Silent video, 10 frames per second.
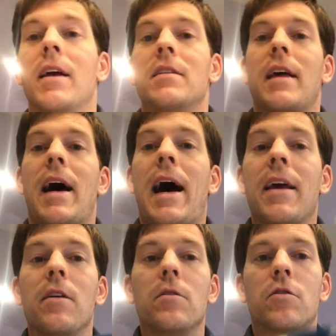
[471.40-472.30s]
is that
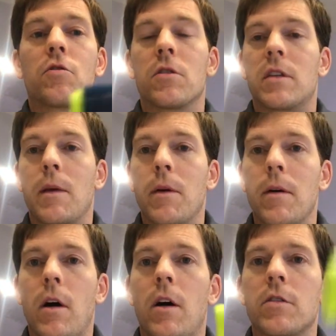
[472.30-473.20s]
I use
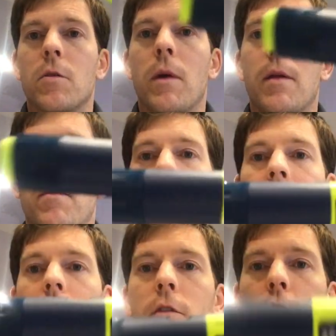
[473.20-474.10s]
Tresiba, also made
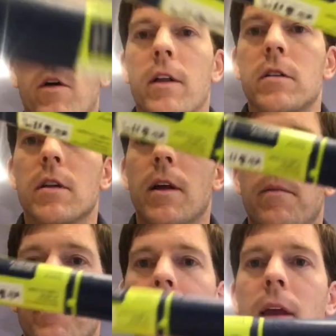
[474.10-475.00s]
by Novo
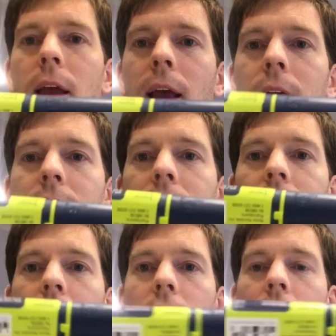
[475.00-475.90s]
Nordisk, and
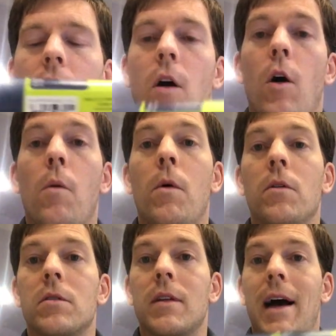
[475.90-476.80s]
these look
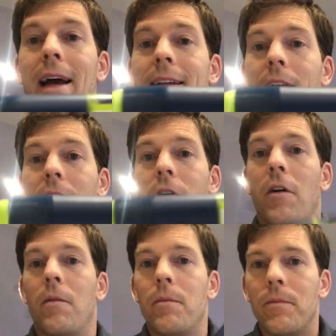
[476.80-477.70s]
almost
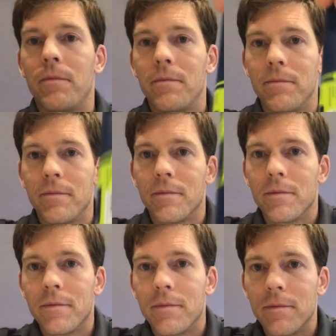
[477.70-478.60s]
identical.
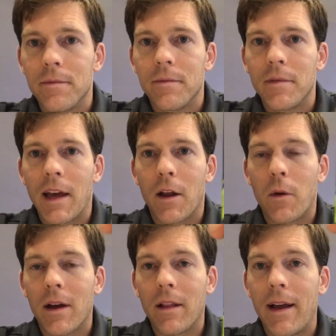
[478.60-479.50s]
At a
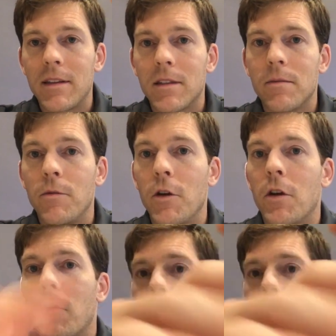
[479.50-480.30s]
quick glance, you could